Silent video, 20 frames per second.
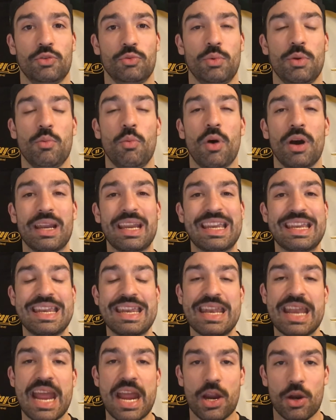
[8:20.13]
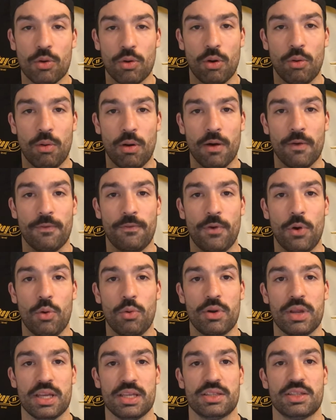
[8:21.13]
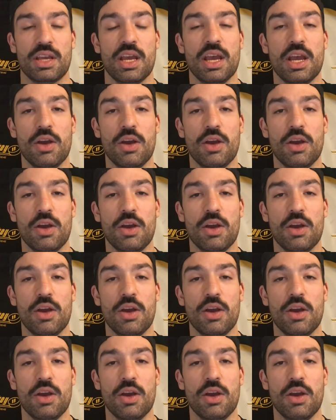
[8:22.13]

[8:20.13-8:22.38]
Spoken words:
We want to narrow our focus.